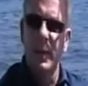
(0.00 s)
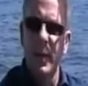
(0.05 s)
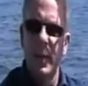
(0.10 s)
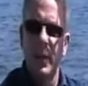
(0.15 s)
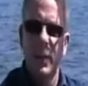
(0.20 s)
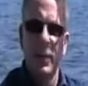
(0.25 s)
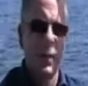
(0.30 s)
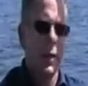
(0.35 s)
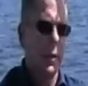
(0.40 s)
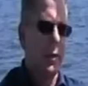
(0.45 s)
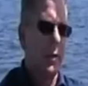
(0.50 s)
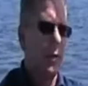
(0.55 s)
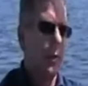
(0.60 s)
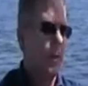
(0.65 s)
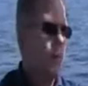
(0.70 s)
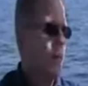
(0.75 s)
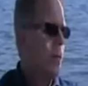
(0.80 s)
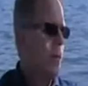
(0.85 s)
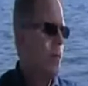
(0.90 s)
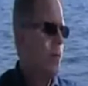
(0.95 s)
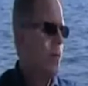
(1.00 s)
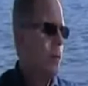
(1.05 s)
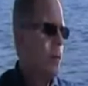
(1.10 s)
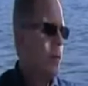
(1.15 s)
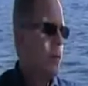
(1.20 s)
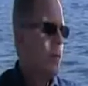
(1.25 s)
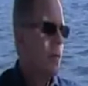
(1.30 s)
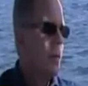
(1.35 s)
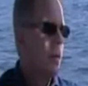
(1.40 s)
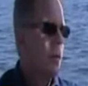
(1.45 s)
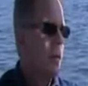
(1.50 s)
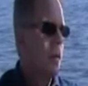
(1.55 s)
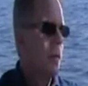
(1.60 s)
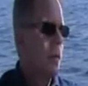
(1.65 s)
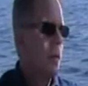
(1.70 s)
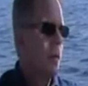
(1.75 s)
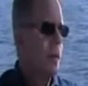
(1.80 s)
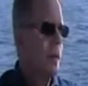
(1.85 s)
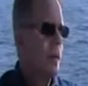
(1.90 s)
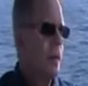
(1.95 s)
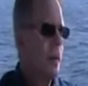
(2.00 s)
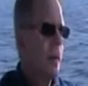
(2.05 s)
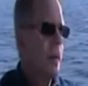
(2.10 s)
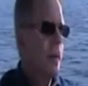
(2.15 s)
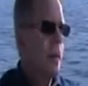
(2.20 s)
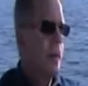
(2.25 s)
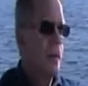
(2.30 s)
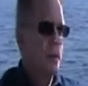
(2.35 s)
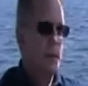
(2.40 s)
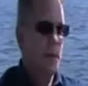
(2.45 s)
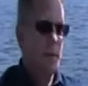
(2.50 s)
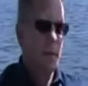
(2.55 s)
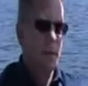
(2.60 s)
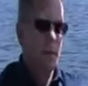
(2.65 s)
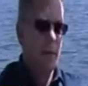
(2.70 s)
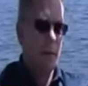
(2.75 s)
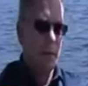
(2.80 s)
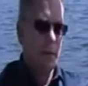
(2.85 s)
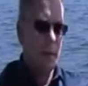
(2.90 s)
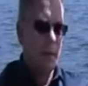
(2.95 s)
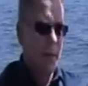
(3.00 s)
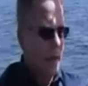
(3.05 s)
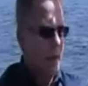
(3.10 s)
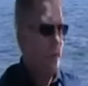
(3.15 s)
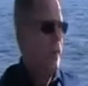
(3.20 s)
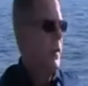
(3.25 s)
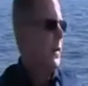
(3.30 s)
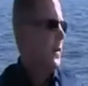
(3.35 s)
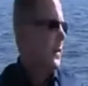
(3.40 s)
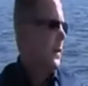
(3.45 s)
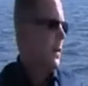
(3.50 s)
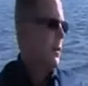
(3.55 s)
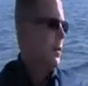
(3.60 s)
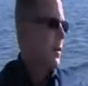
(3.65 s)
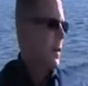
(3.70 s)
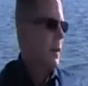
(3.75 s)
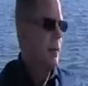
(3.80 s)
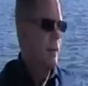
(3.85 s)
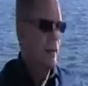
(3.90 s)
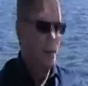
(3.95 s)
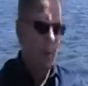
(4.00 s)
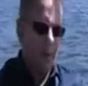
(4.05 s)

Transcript: advantage of Luxor. You know, I mean, I've, I've heard the, that. The, the heritage, and uh, the